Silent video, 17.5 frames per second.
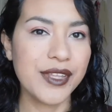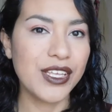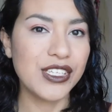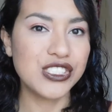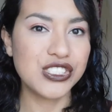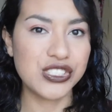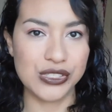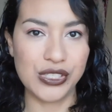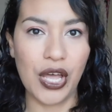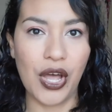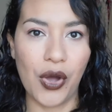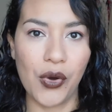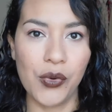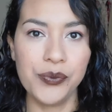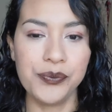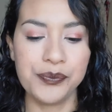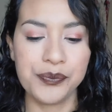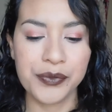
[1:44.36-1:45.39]

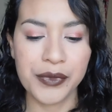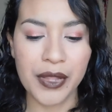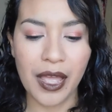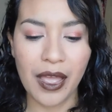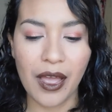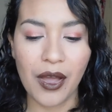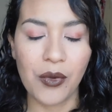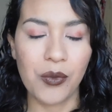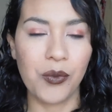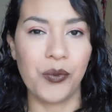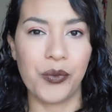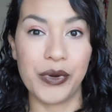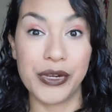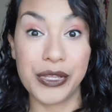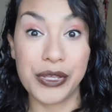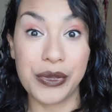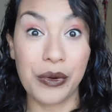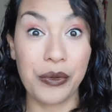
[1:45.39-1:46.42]
So,
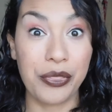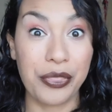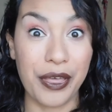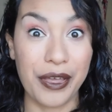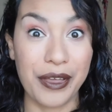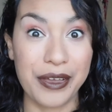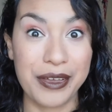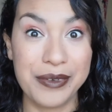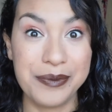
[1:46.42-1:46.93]
what do y'all think?